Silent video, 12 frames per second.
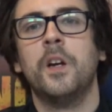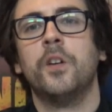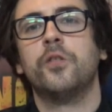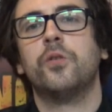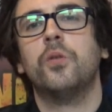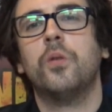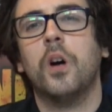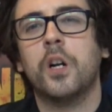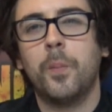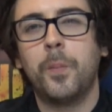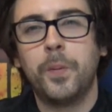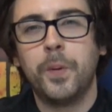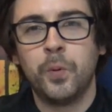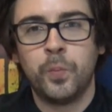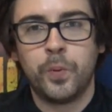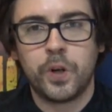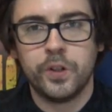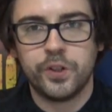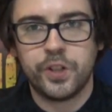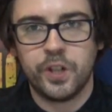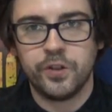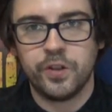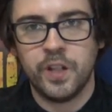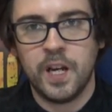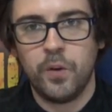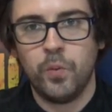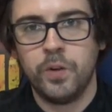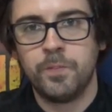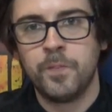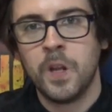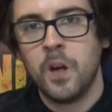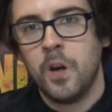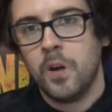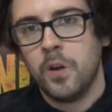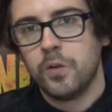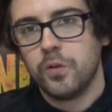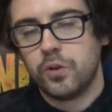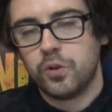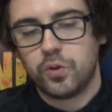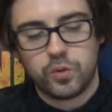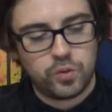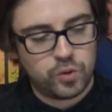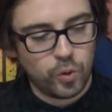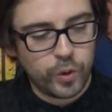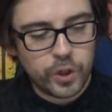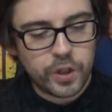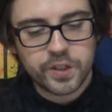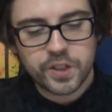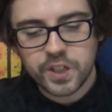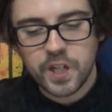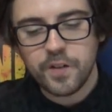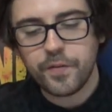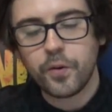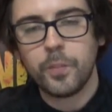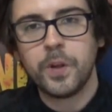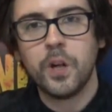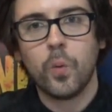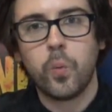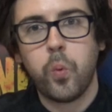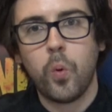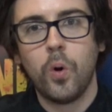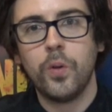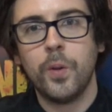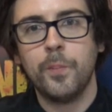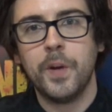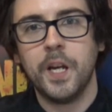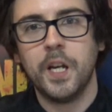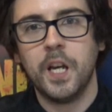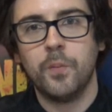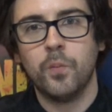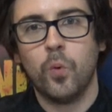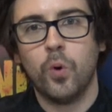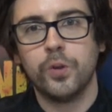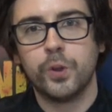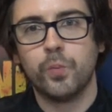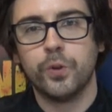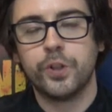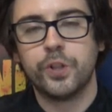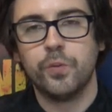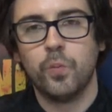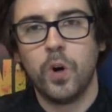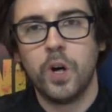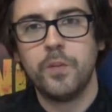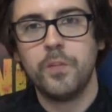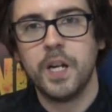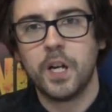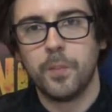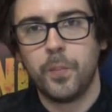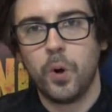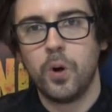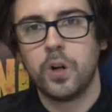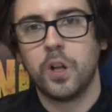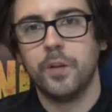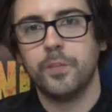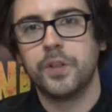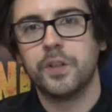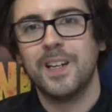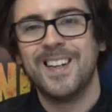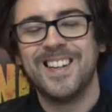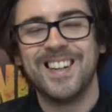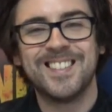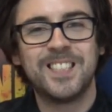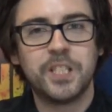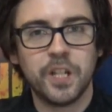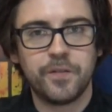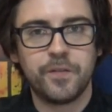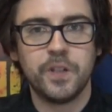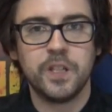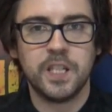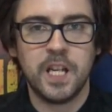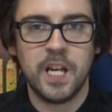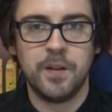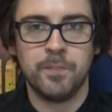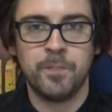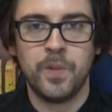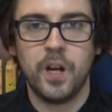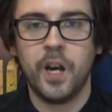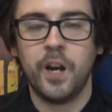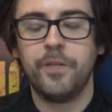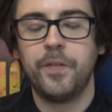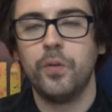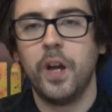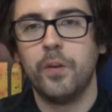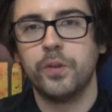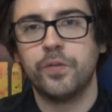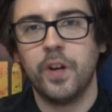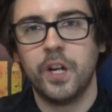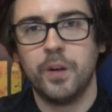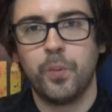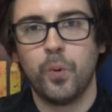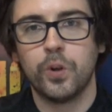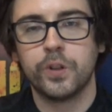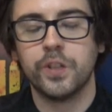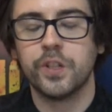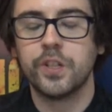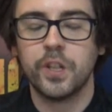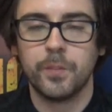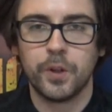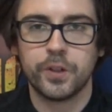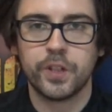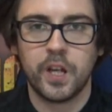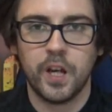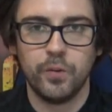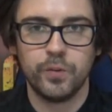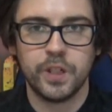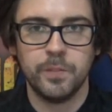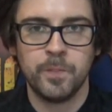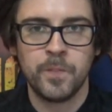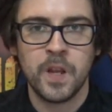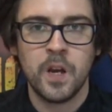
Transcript: So a couple of people concerned in that one. So you can see from here what the main aim was to one, make Apocalypse a different game. And I feel that was very important, similar to Kill Team.